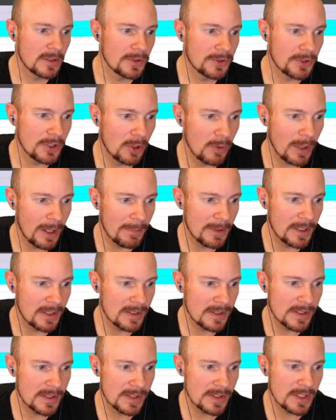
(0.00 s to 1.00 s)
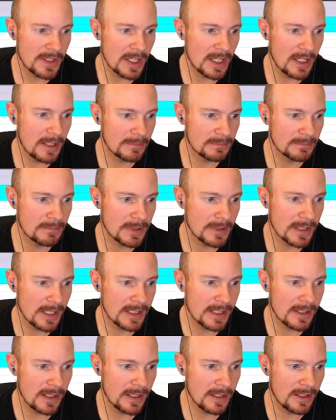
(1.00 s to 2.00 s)
No weapons, C,
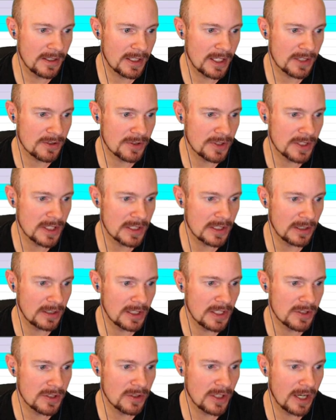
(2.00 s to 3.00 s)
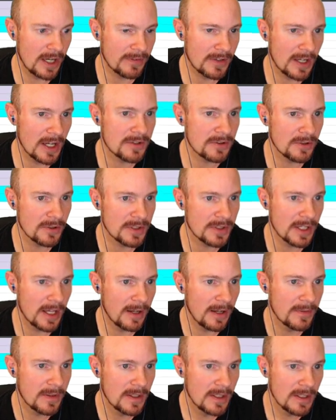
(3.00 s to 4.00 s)
besides Ion. Kestrel C is the least good out of Kestrels,
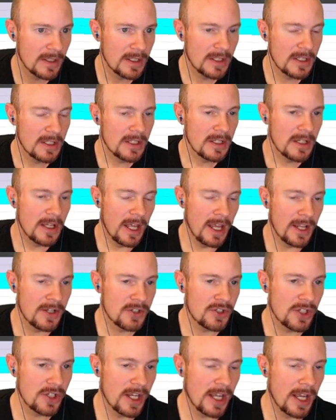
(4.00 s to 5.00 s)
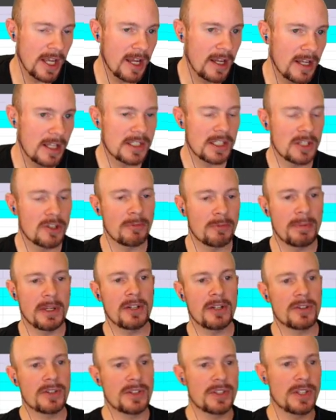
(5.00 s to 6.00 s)
yeah. NGA, it's either
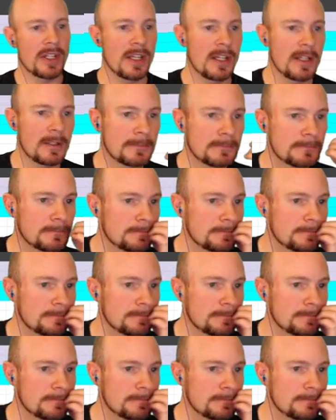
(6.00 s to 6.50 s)
B or C.